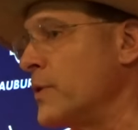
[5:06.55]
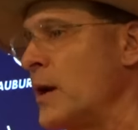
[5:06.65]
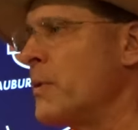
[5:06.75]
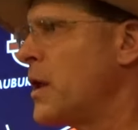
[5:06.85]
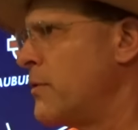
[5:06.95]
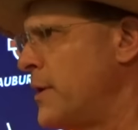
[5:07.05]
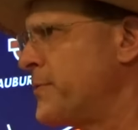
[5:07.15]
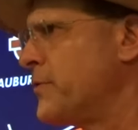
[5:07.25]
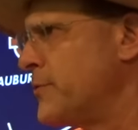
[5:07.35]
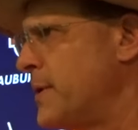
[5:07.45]
We gave them a lot of
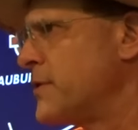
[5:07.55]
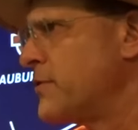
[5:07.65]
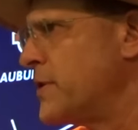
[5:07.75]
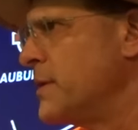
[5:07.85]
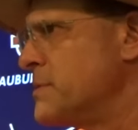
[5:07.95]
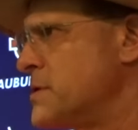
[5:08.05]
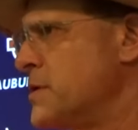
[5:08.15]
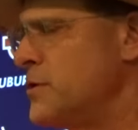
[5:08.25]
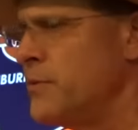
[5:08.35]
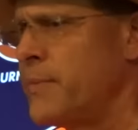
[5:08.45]
reps on special teams
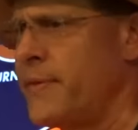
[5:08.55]
too,